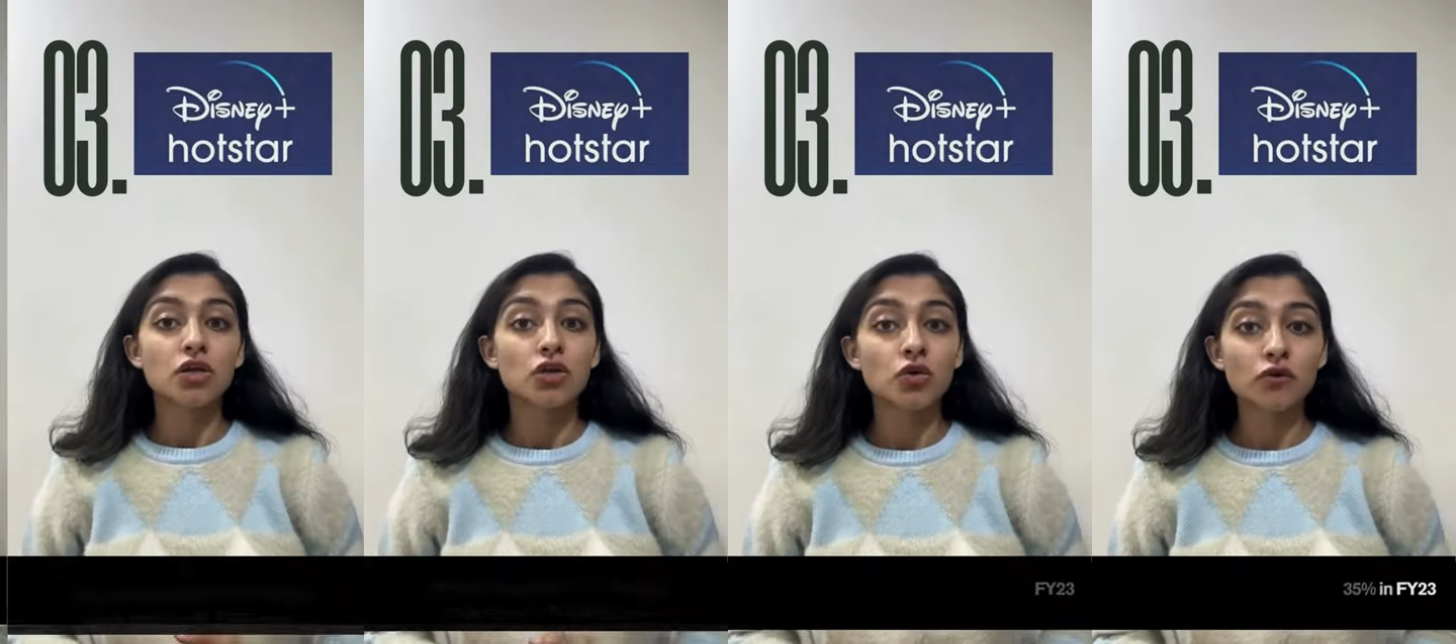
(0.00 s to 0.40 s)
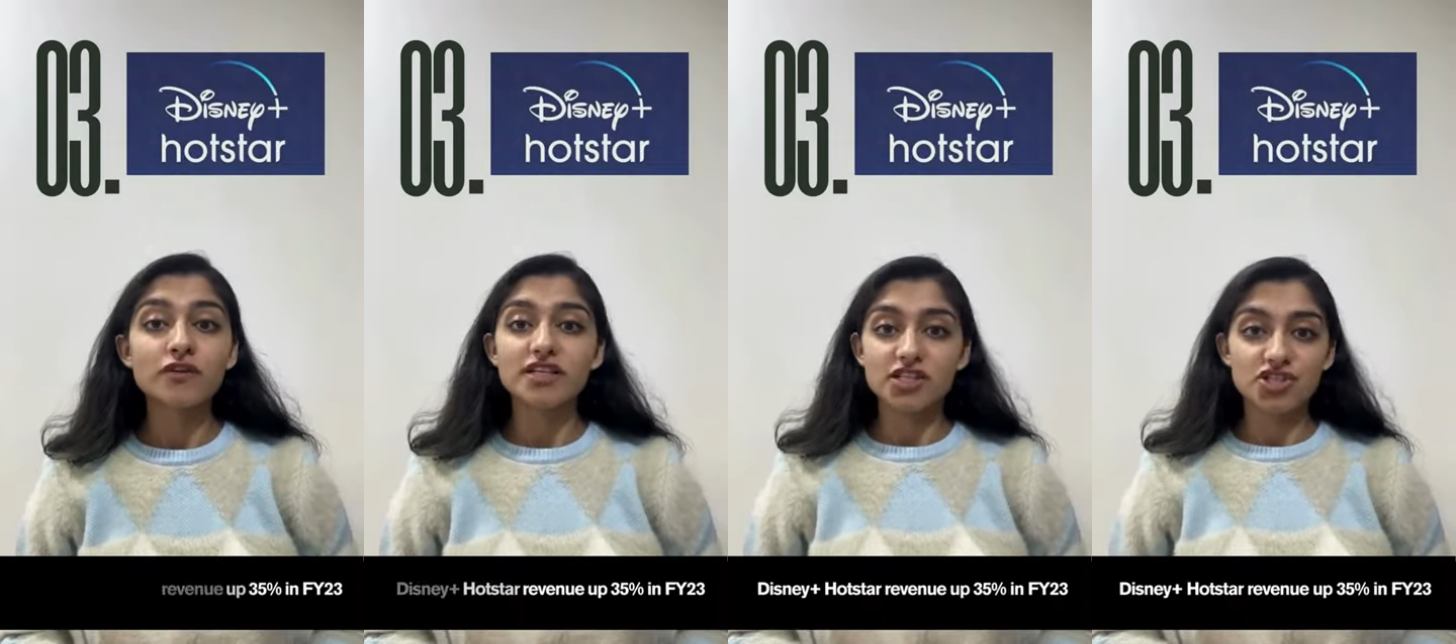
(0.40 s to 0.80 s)

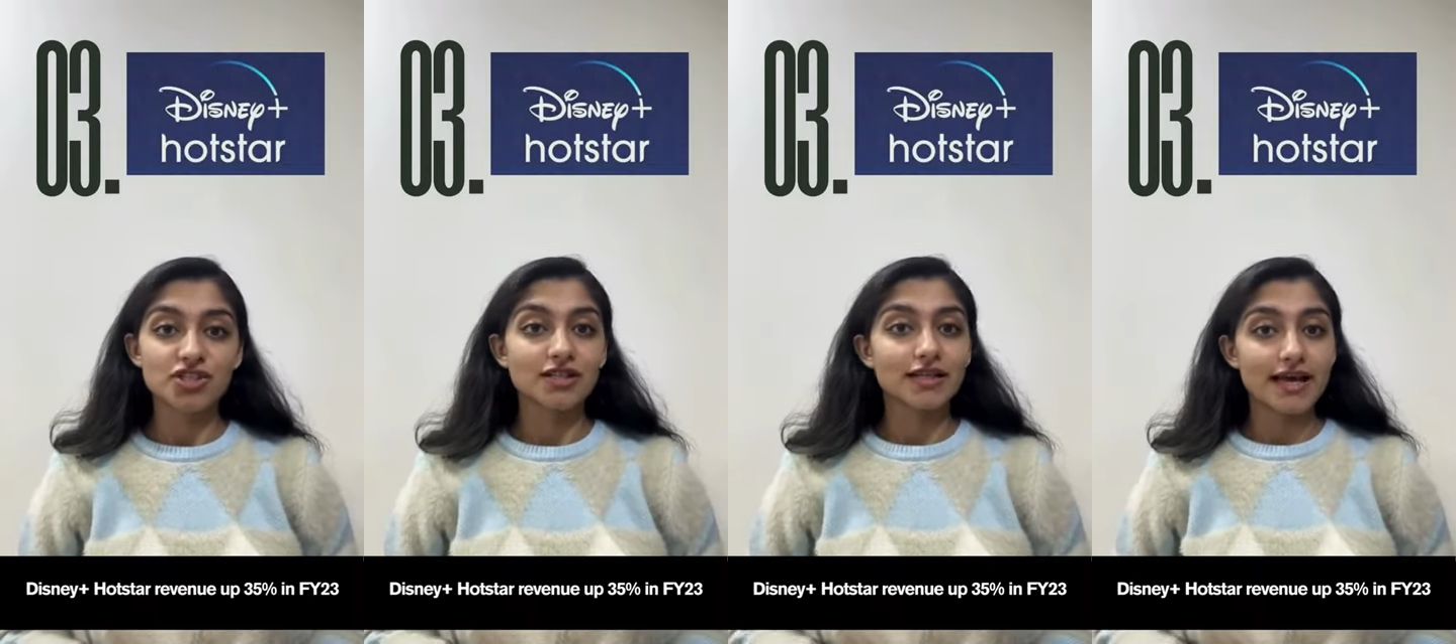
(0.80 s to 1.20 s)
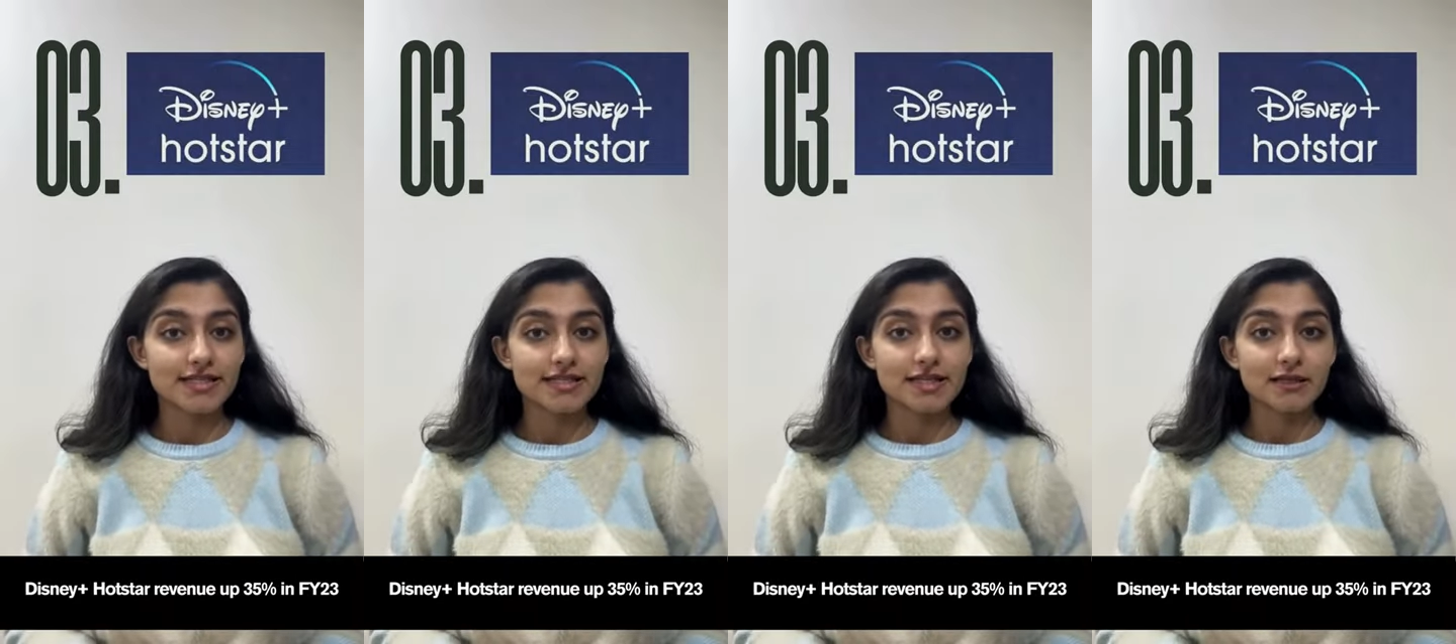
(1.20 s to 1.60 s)
Novi Digital
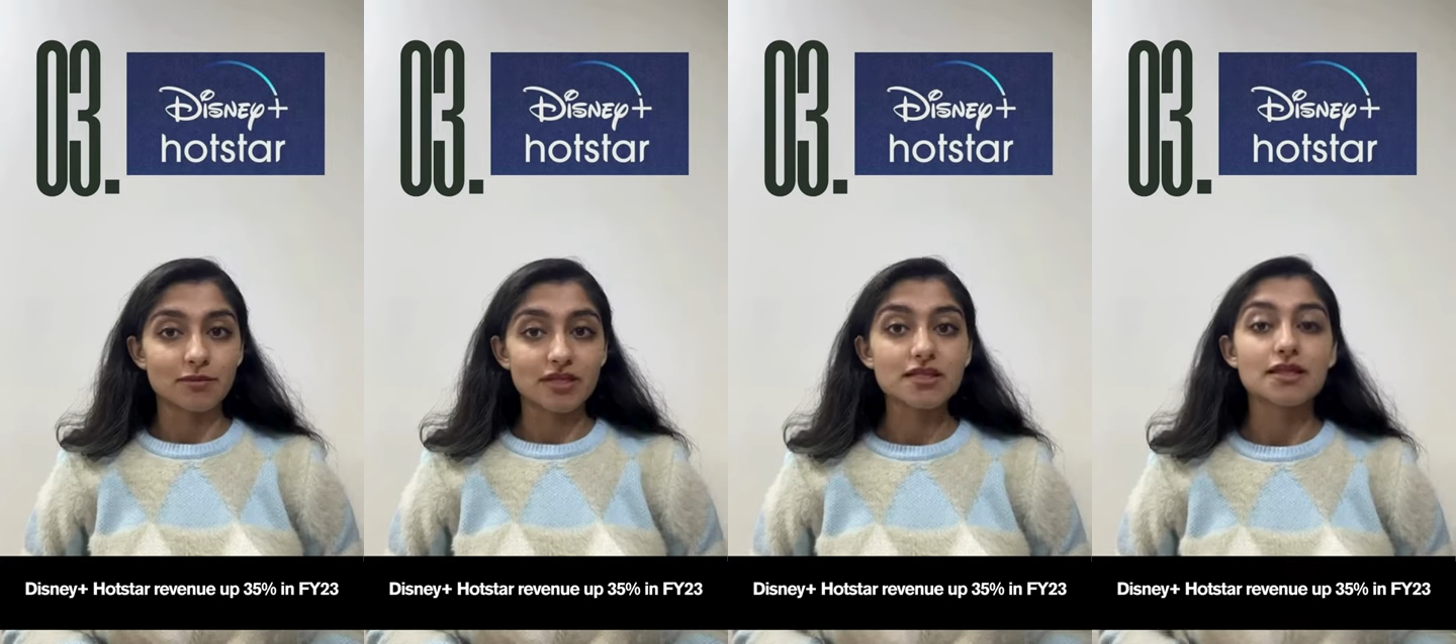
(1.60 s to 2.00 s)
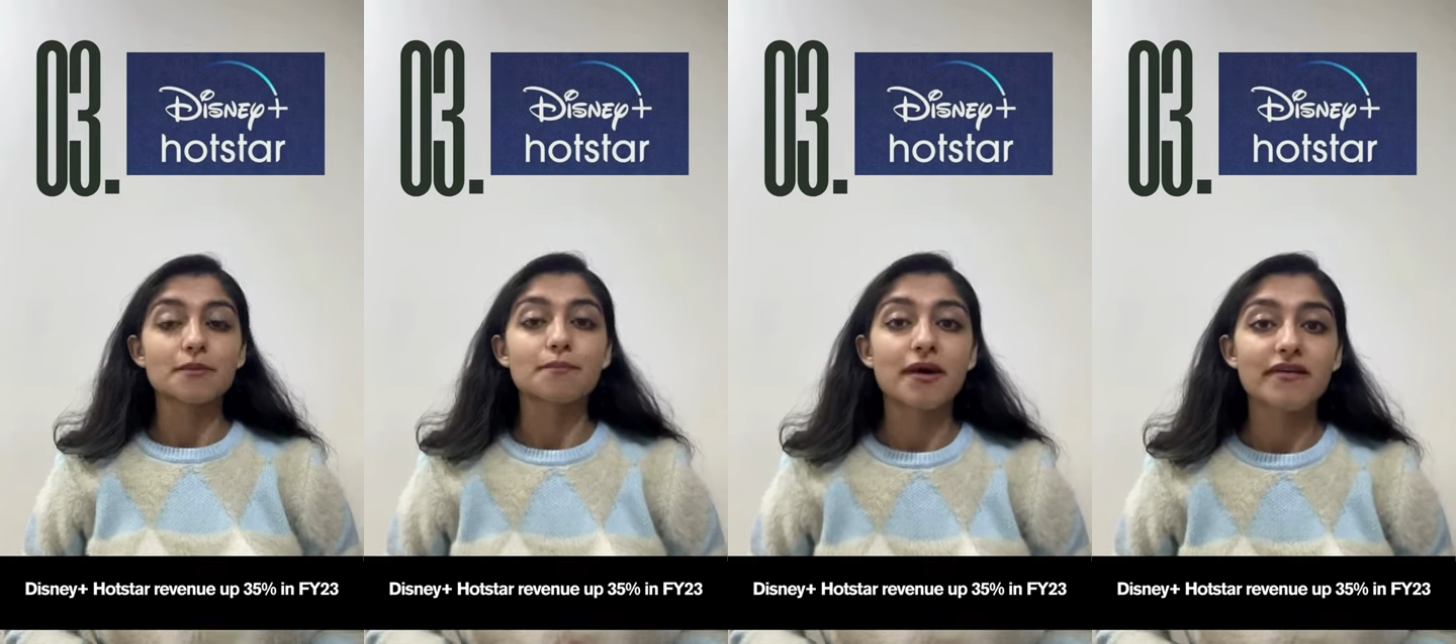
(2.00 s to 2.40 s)
Entertainment, the
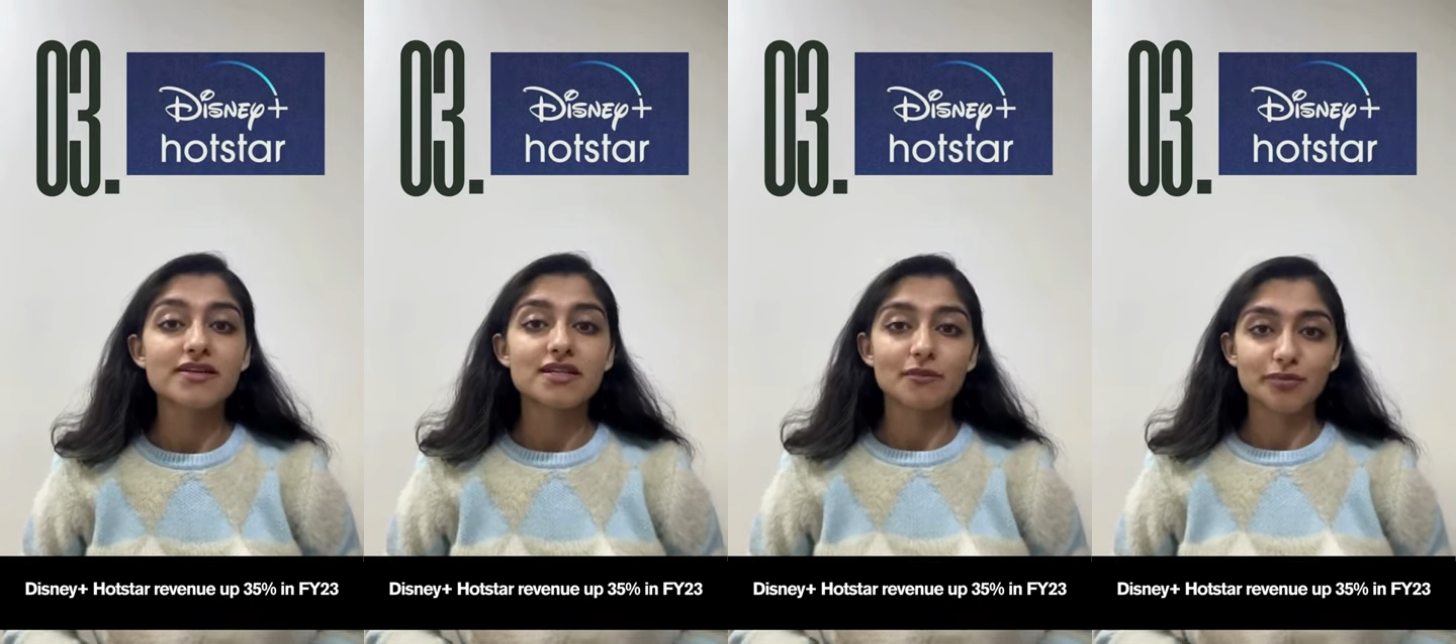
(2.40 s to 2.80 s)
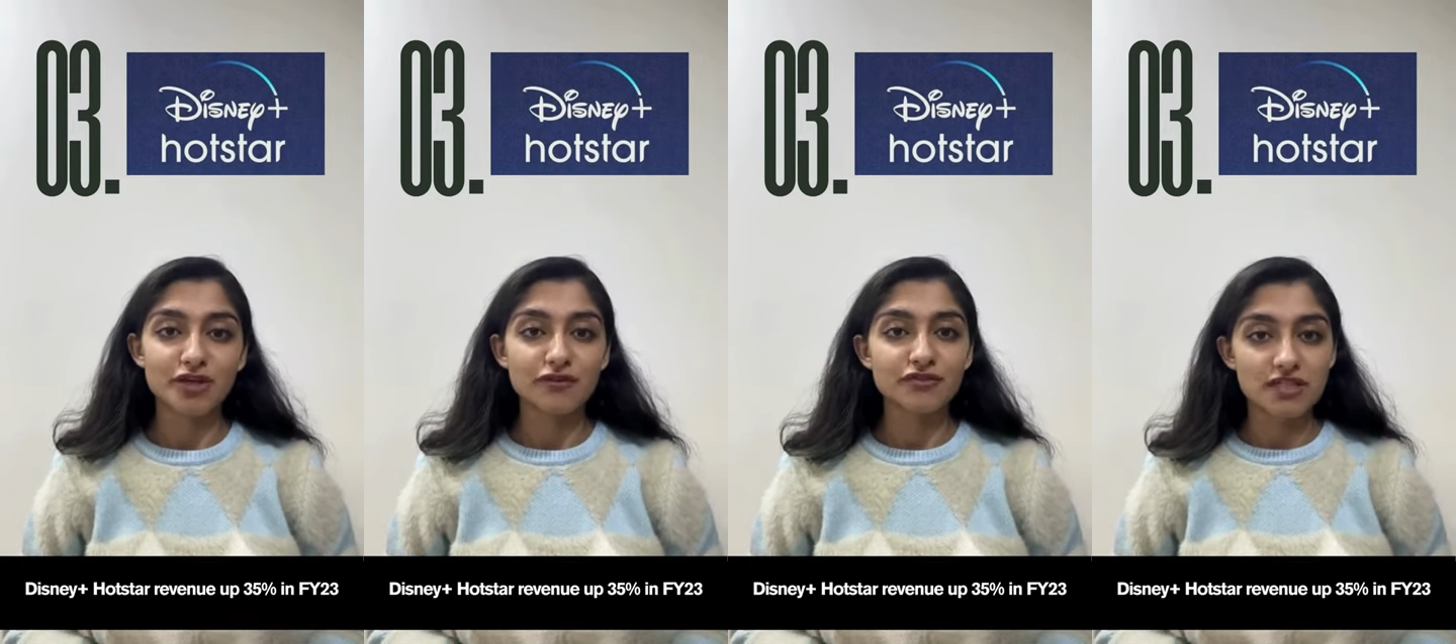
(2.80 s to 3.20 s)
parent company
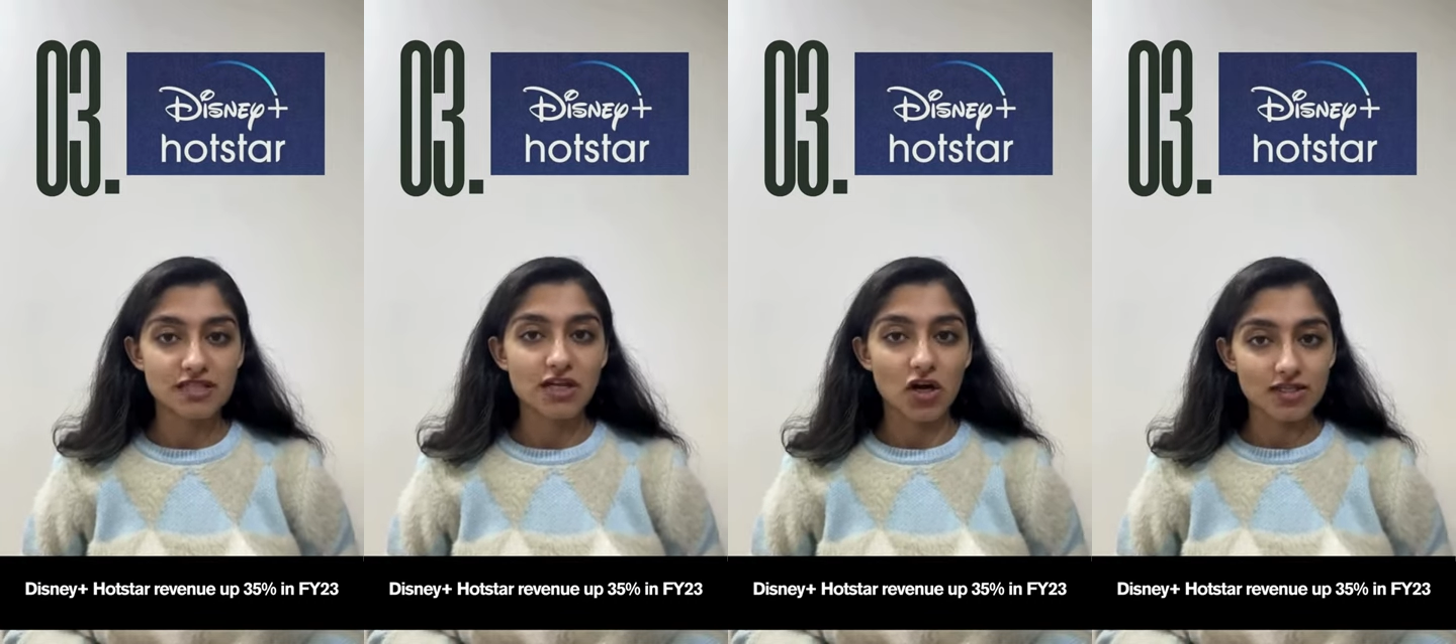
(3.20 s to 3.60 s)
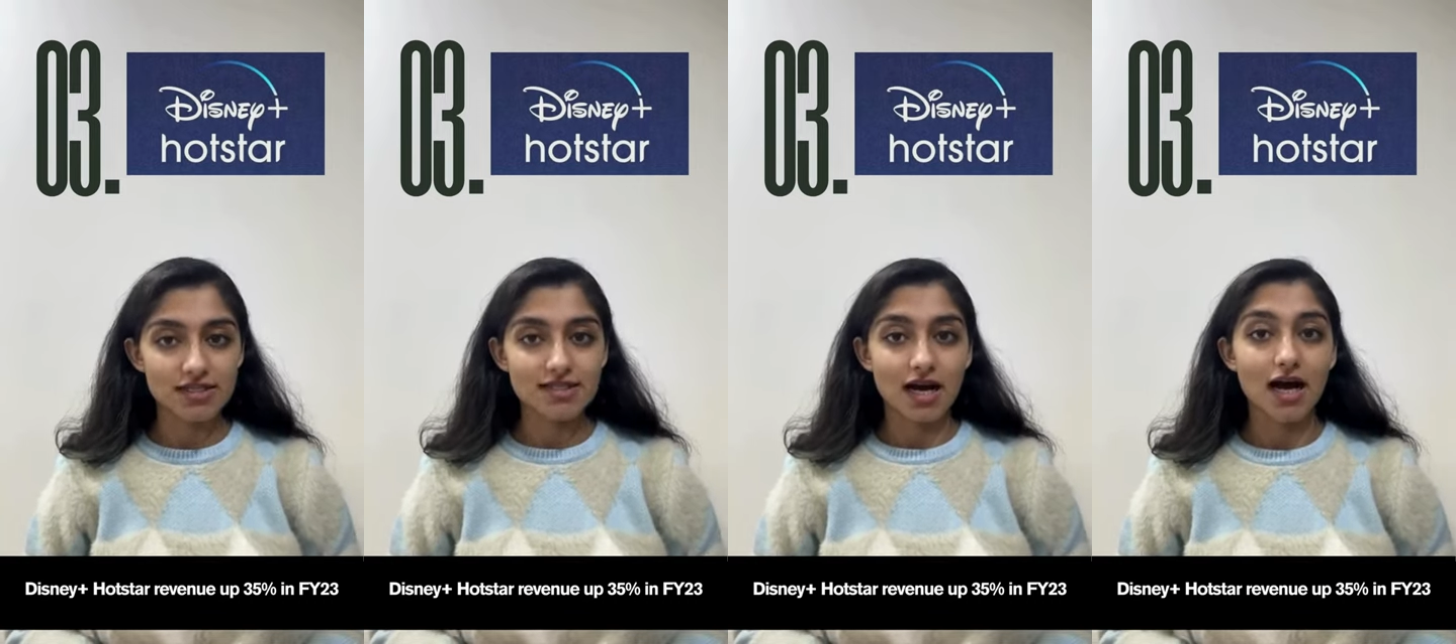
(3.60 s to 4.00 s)
of Disney
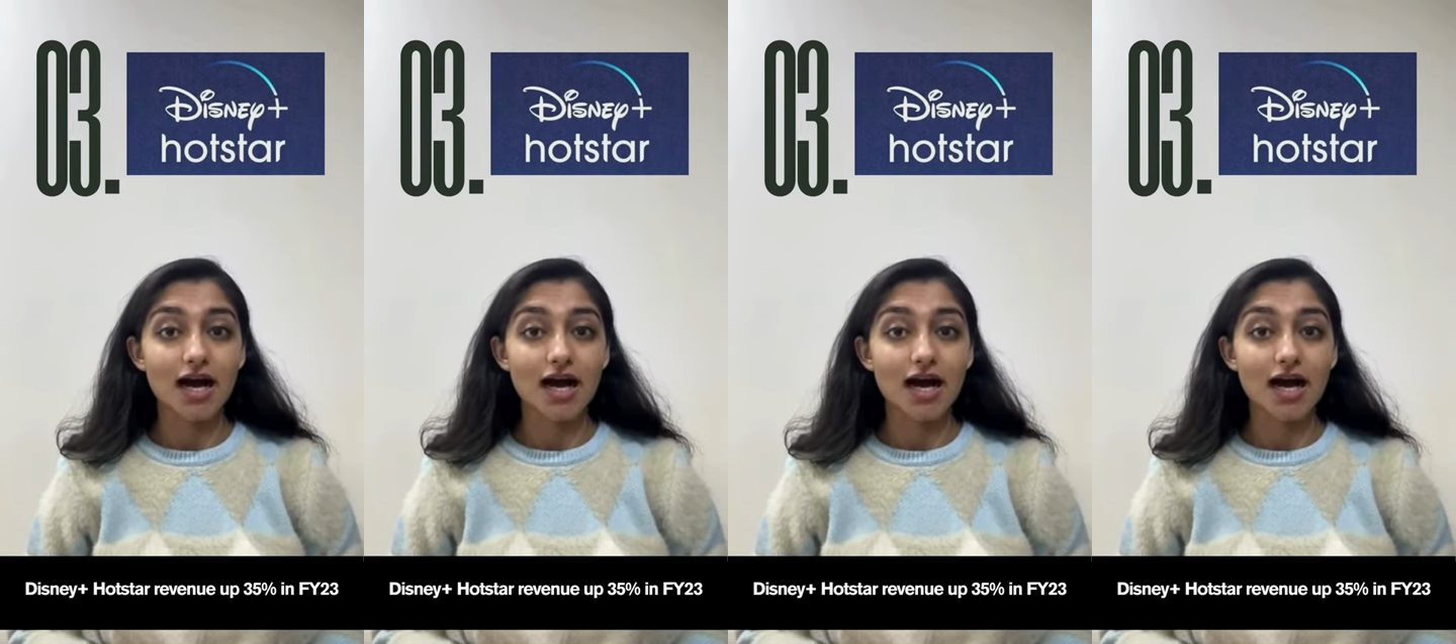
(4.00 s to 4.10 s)
Hotstar,